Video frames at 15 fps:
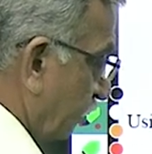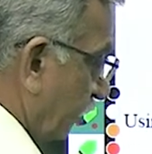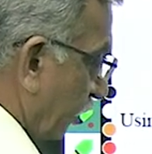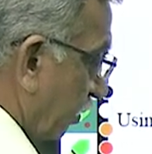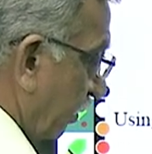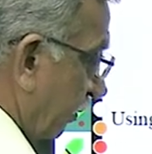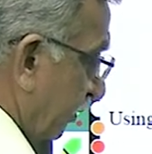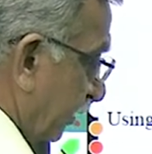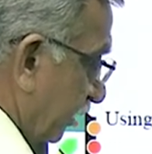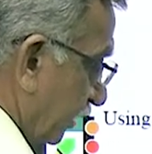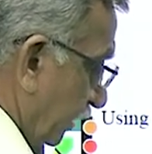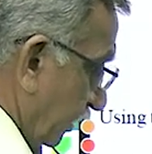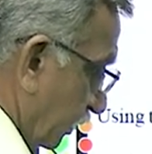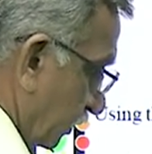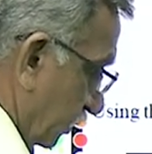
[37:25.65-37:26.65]

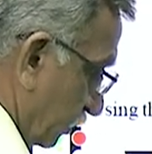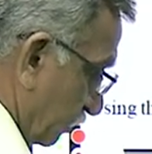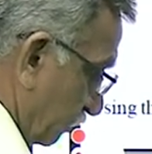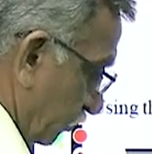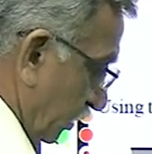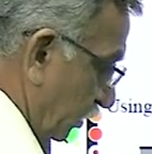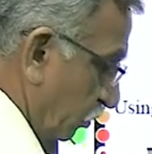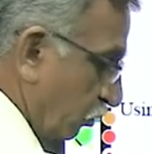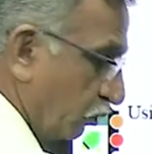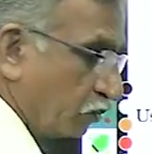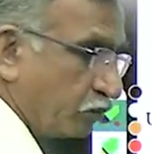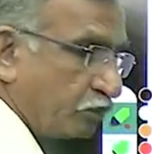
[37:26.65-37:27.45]
probability we know.